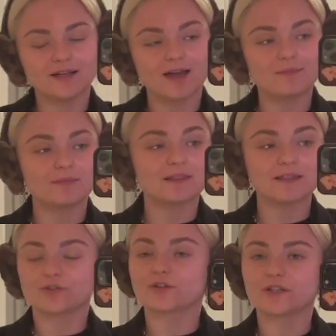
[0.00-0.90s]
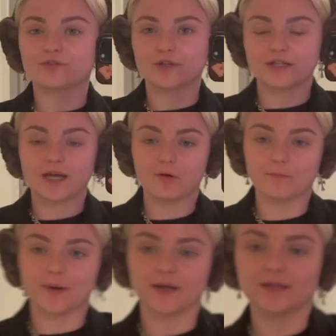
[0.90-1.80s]
I'm literally freaking out,
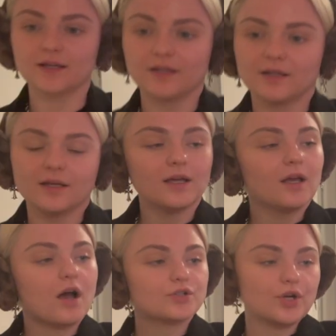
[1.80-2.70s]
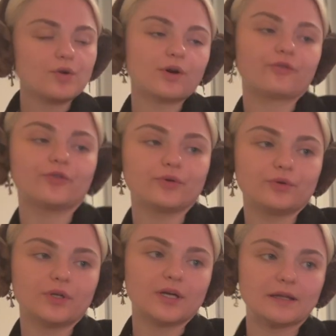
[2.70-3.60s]
but I'll show you our
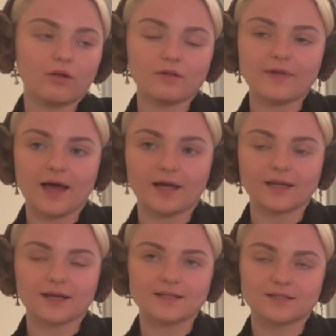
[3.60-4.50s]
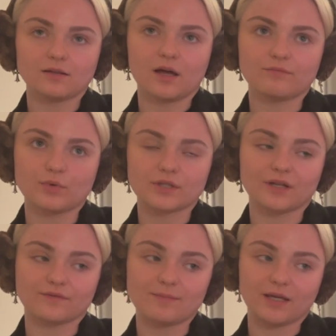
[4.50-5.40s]
food and all of that, and I still have more
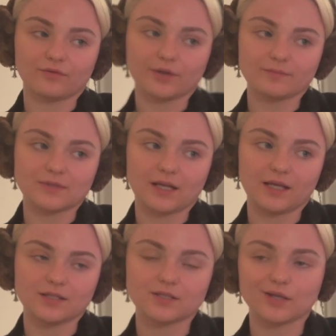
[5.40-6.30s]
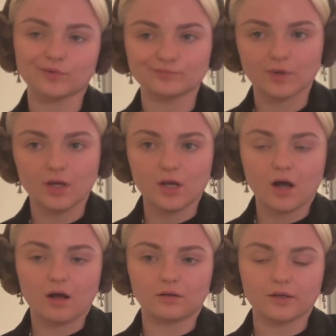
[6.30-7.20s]
stuff to make for him tonight, so
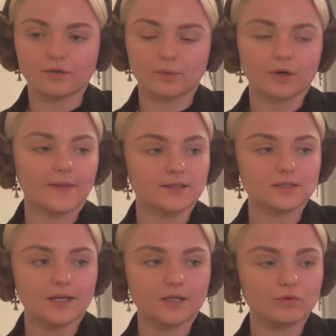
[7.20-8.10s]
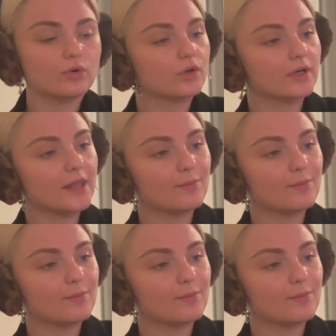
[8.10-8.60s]
I'll either work on that tonight or in the